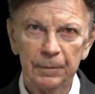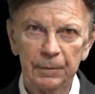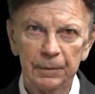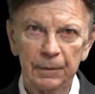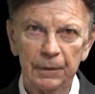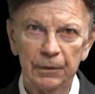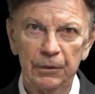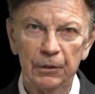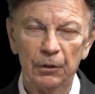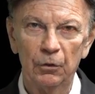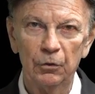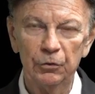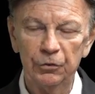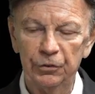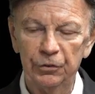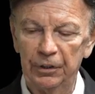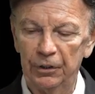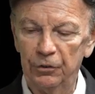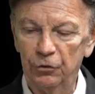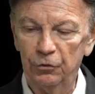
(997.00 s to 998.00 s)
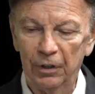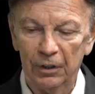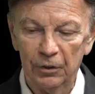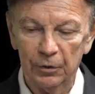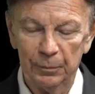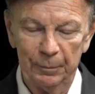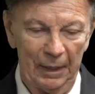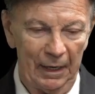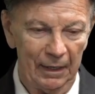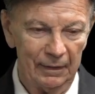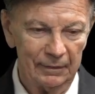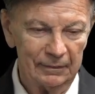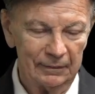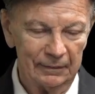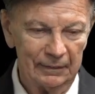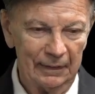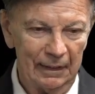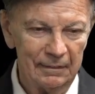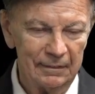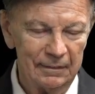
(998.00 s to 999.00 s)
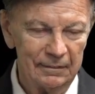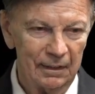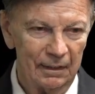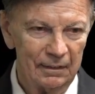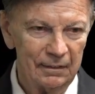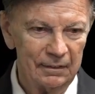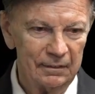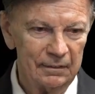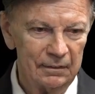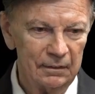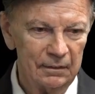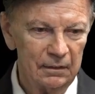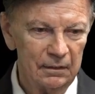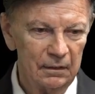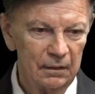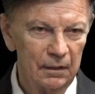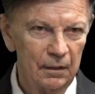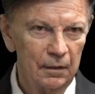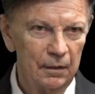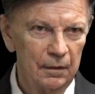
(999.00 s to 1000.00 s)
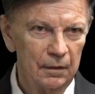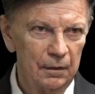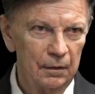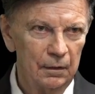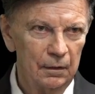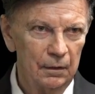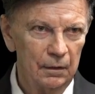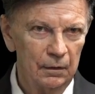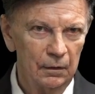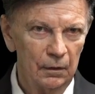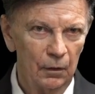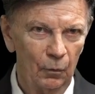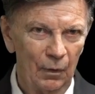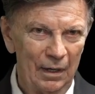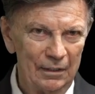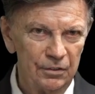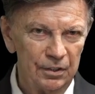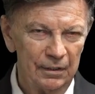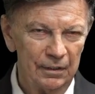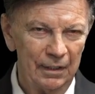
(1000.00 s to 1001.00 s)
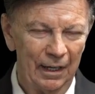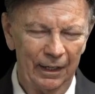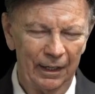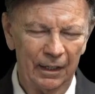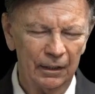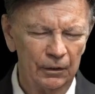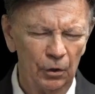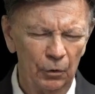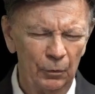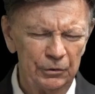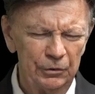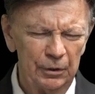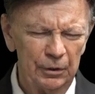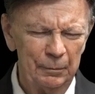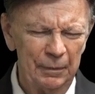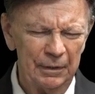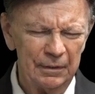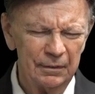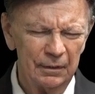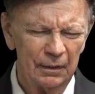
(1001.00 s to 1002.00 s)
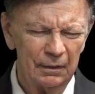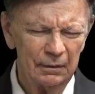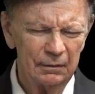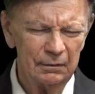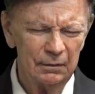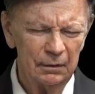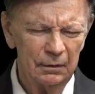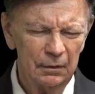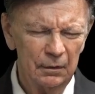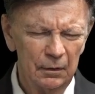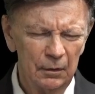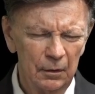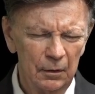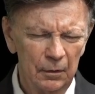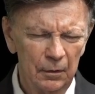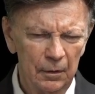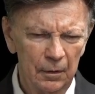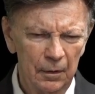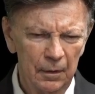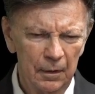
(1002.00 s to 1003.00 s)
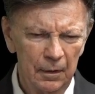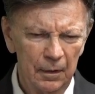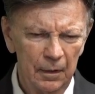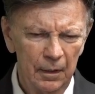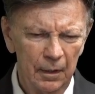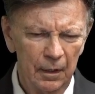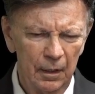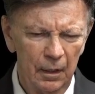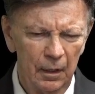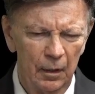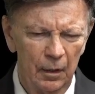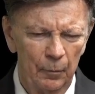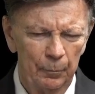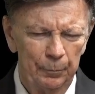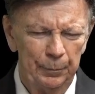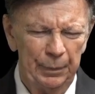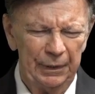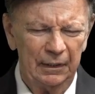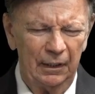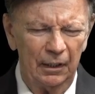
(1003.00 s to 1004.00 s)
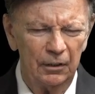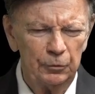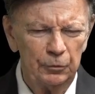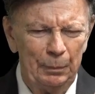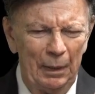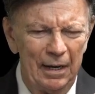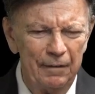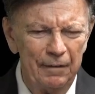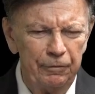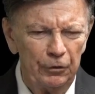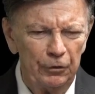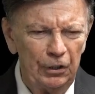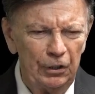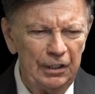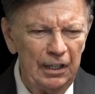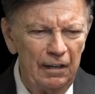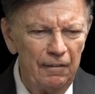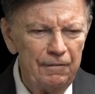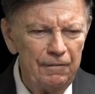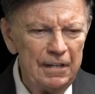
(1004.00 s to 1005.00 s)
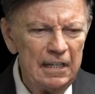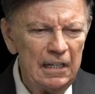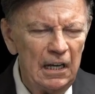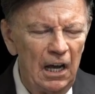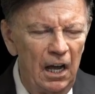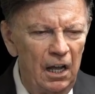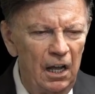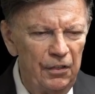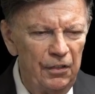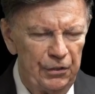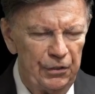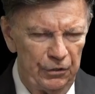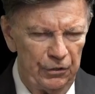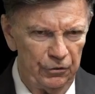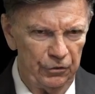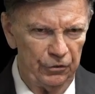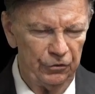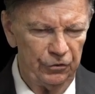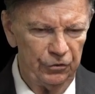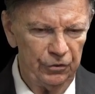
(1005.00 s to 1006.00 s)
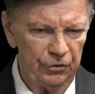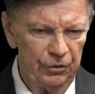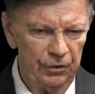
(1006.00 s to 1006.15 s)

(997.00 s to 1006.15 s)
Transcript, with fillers: those that trespass against us. Watch it now. I don't want you to miss this. Because by forgiving others,